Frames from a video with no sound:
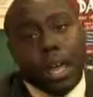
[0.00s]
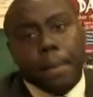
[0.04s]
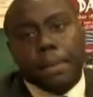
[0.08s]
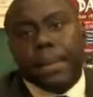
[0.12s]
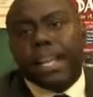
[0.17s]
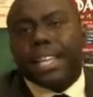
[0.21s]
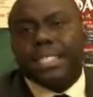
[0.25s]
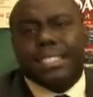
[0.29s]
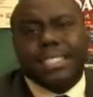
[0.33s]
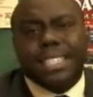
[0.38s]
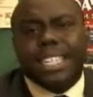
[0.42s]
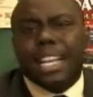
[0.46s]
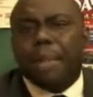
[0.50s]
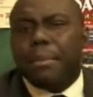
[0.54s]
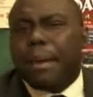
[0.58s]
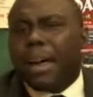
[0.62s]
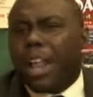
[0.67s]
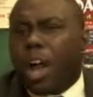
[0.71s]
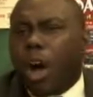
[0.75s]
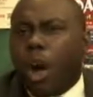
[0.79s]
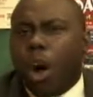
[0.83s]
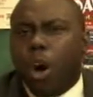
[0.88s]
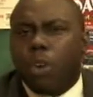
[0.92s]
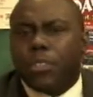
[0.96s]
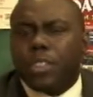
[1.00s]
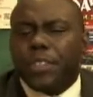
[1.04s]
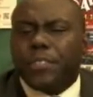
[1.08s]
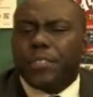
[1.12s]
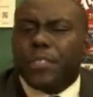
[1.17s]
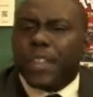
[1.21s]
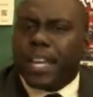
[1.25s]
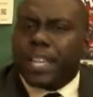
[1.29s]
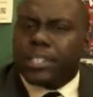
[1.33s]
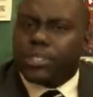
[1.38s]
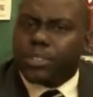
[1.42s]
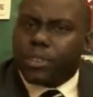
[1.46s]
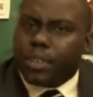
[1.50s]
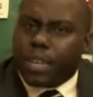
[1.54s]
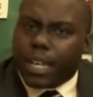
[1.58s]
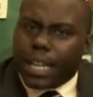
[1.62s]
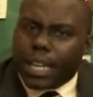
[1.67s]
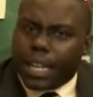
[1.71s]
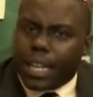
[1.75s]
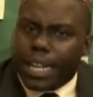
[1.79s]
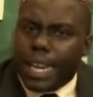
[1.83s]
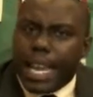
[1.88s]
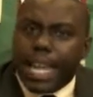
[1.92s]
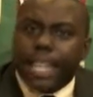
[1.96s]
Because think about all the things that are
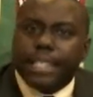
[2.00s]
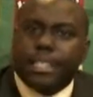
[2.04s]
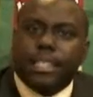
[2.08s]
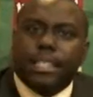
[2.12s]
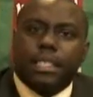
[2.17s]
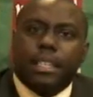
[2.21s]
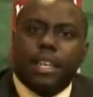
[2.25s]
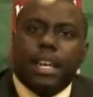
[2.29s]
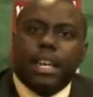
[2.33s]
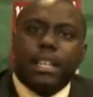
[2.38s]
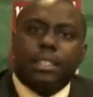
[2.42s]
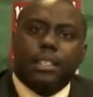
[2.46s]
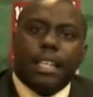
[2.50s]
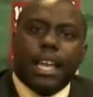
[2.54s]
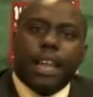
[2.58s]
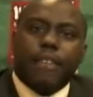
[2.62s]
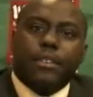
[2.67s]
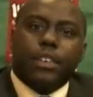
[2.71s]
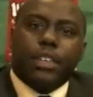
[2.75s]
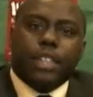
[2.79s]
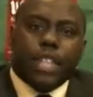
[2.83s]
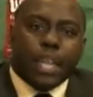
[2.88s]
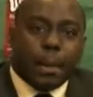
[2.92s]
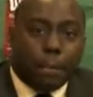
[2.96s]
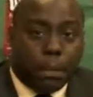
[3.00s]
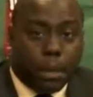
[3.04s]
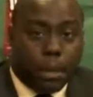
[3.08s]
connected to everything